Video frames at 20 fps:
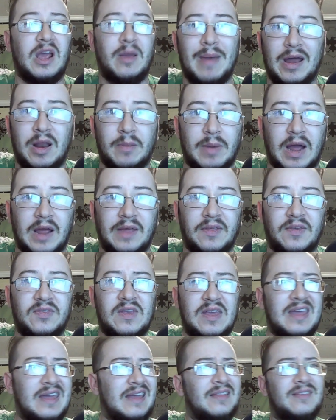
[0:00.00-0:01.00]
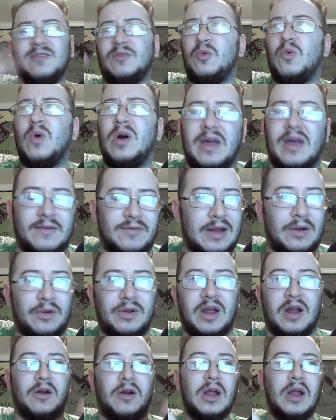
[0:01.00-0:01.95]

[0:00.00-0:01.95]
about it behind the scenes. Whatever, I don't care.